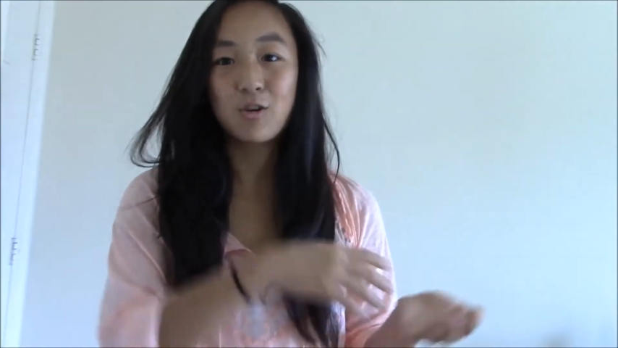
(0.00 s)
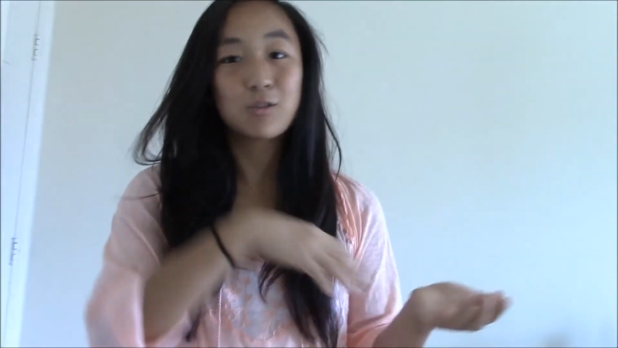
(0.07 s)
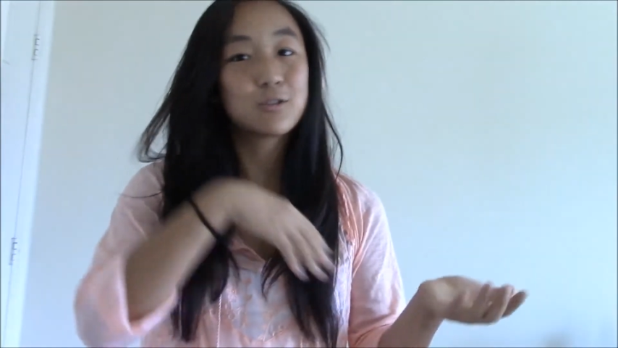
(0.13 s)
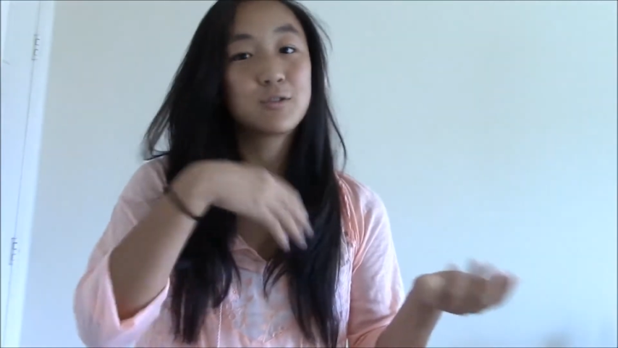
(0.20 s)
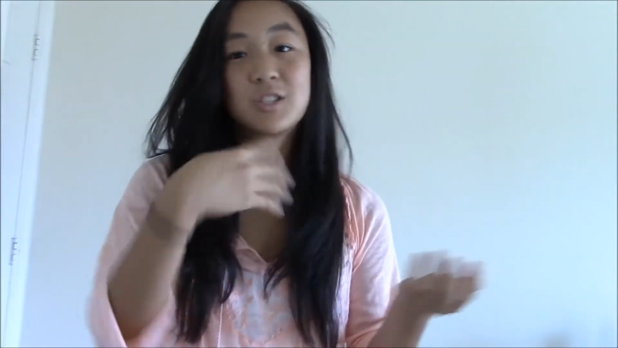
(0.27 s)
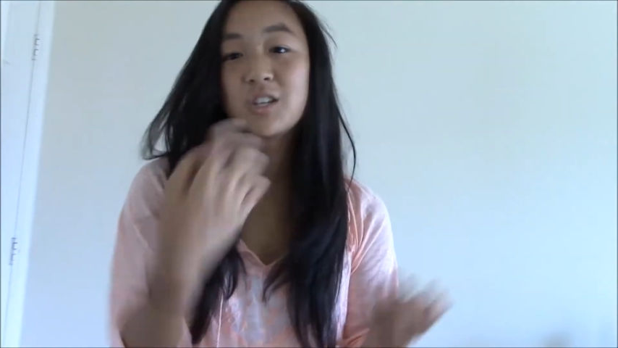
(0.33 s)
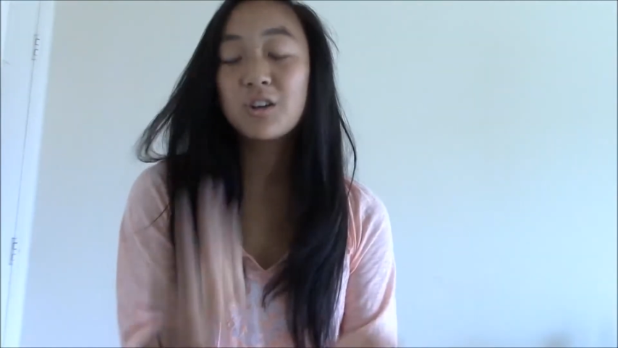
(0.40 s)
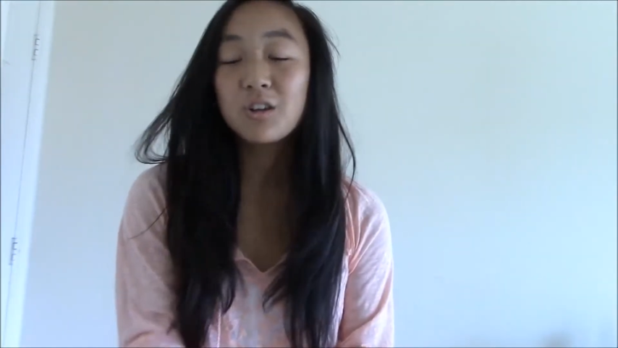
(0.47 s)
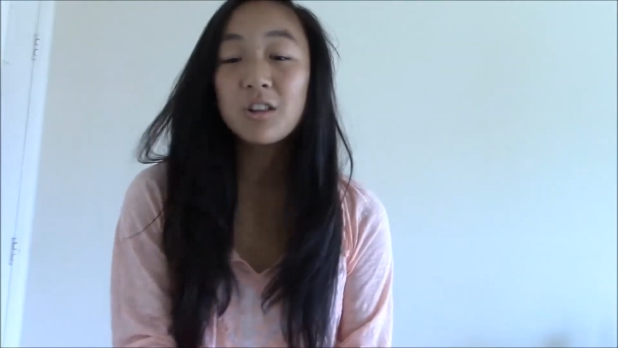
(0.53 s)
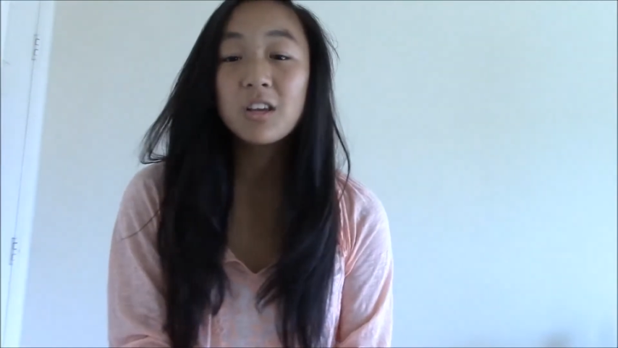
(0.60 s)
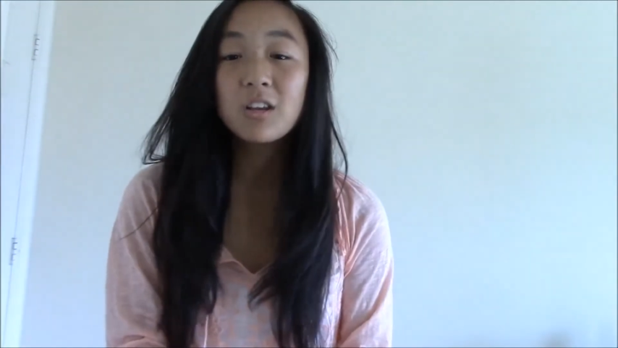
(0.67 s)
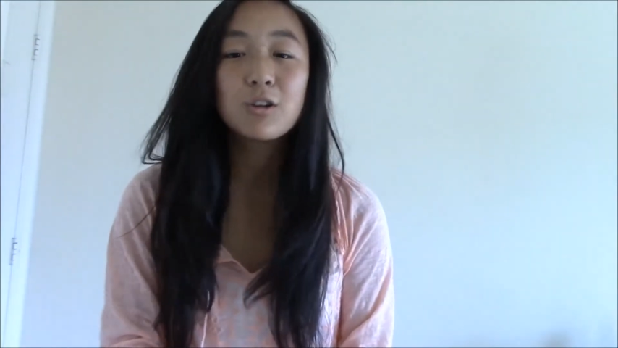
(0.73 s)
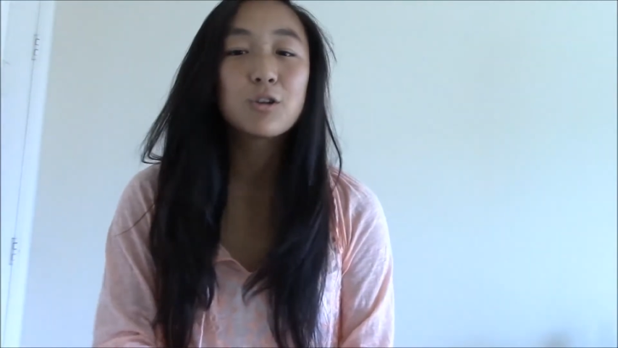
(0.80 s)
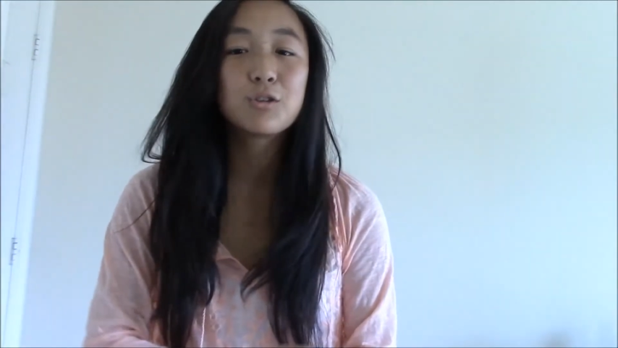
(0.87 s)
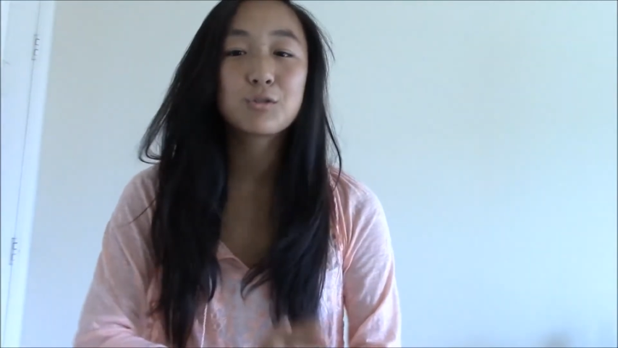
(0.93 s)
also
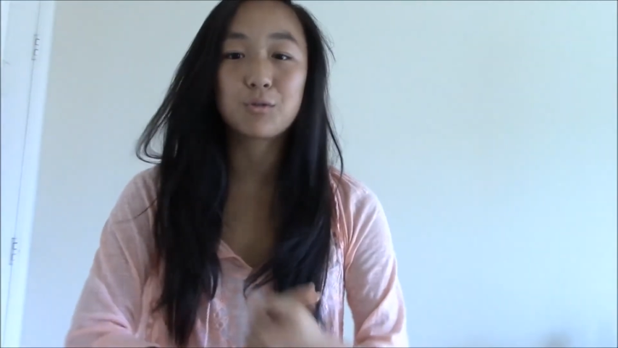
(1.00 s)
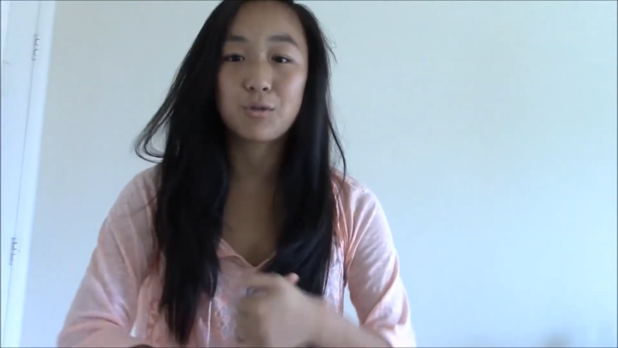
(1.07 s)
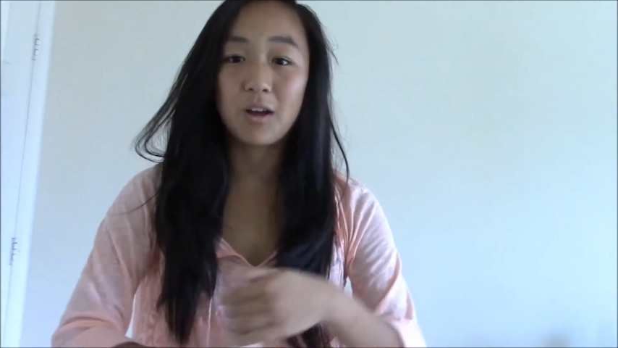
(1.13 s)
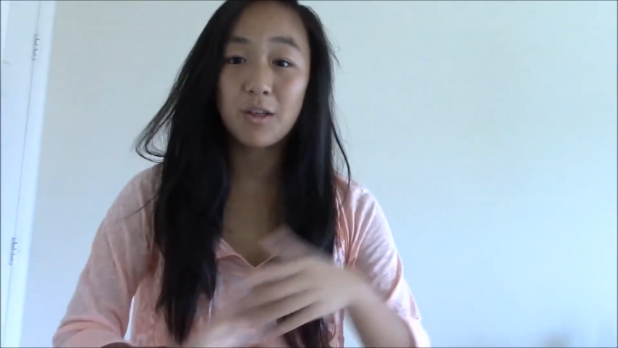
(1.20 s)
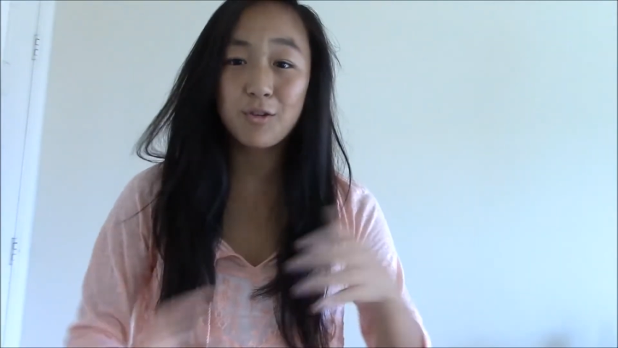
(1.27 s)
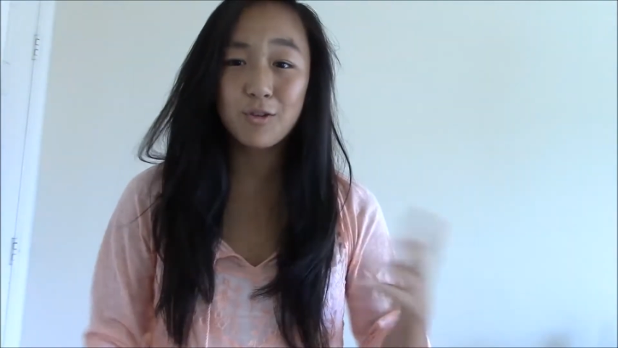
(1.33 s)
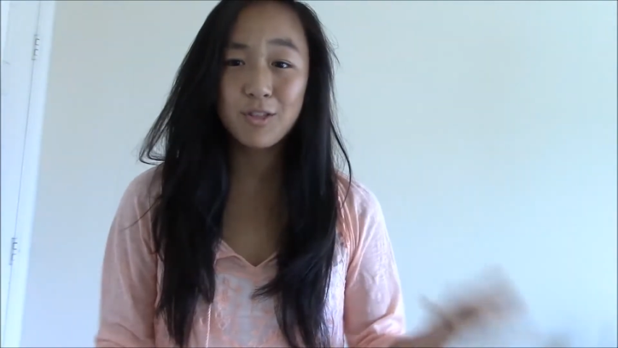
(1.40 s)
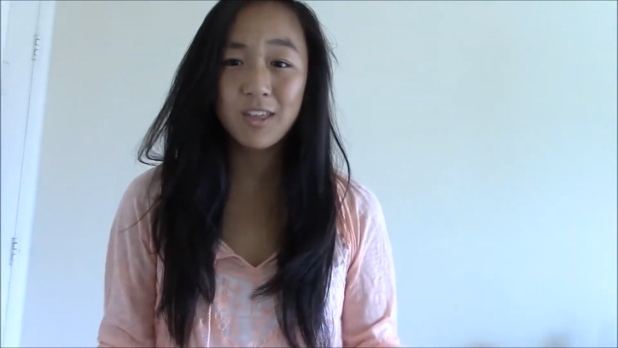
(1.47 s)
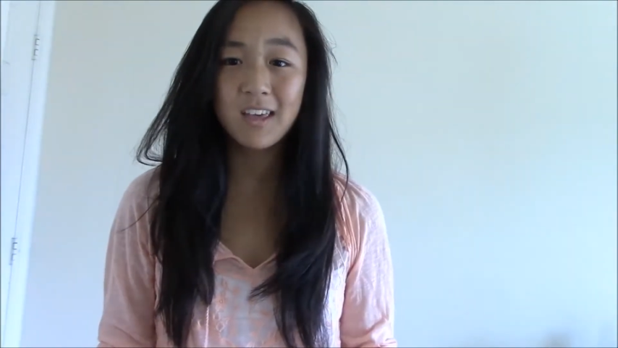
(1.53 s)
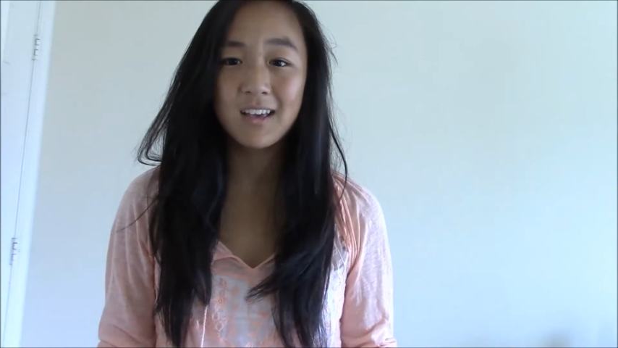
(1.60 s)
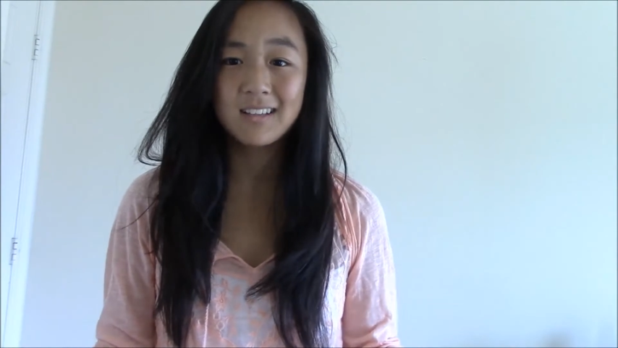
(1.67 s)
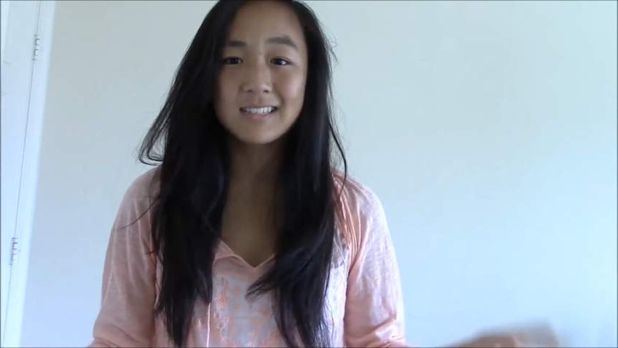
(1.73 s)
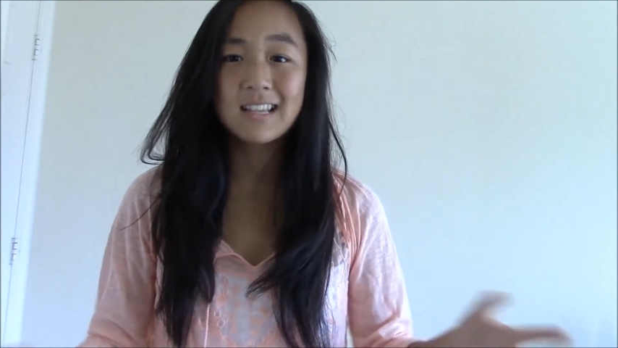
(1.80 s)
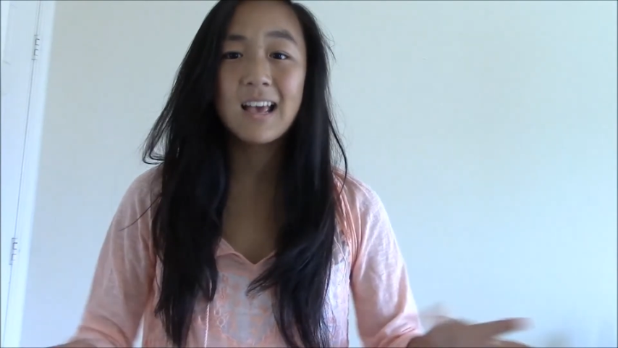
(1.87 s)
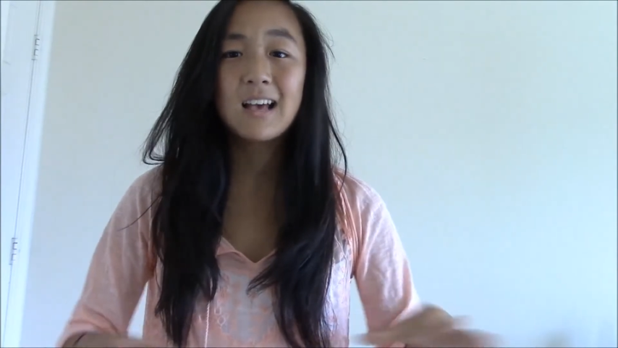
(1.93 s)
cheerleaders or other
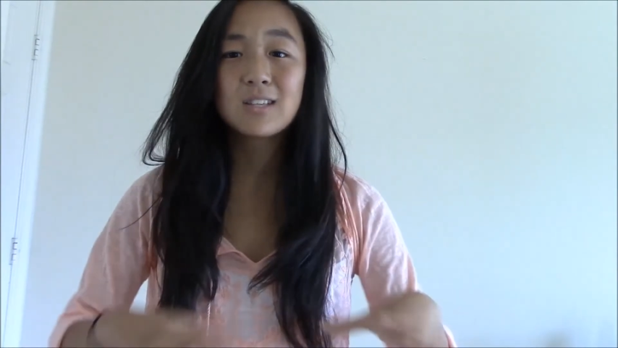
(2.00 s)
things,